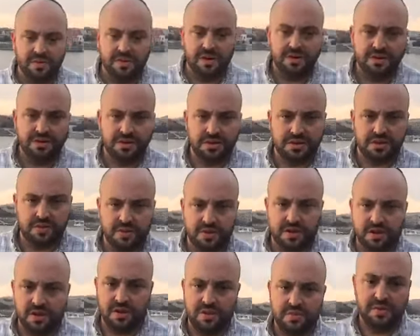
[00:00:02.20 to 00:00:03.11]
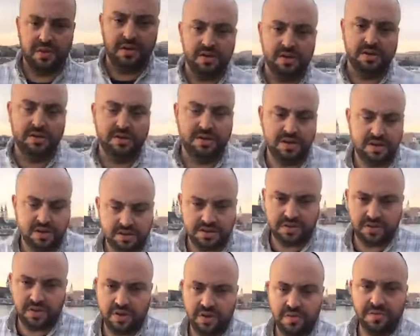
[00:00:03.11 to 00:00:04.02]
houses on here, but it's
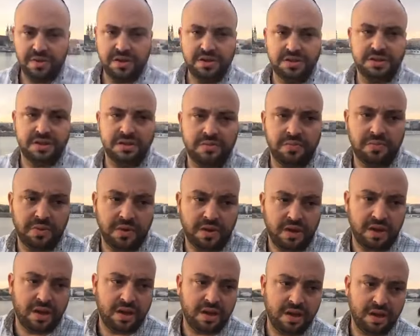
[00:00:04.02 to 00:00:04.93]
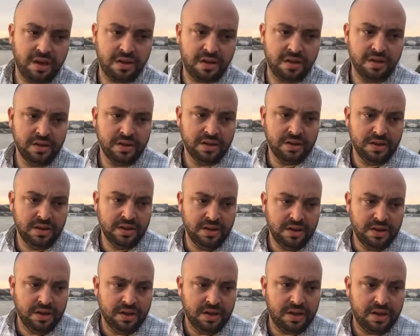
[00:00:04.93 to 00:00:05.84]
quite amazing being here
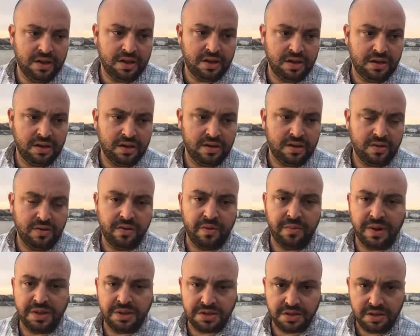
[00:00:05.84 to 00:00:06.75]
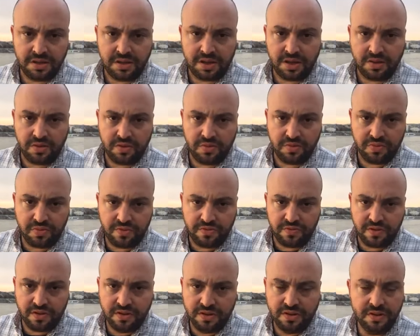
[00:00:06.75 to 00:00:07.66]
on the banks of the Danube
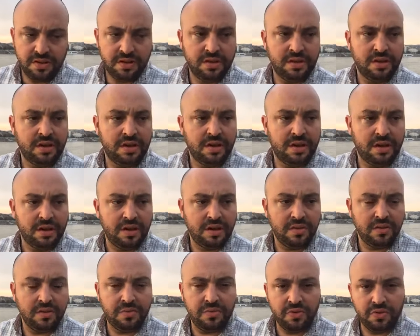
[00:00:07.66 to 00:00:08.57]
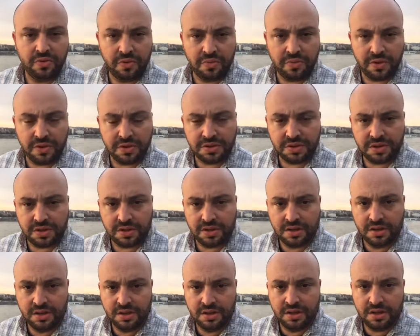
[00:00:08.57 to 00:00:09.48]
River here in Budapest,
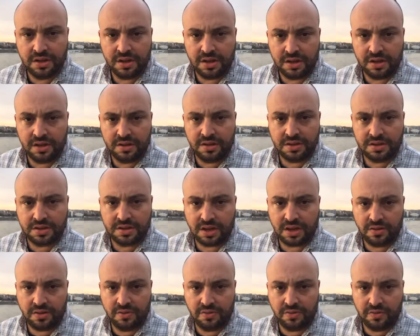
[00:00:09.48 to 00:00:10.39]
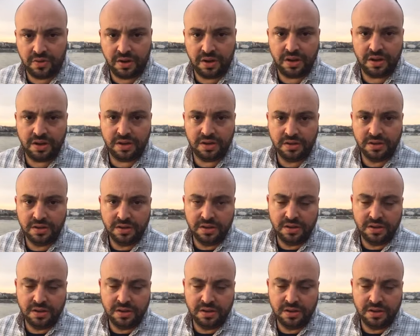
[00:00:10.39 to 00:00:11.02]
the site where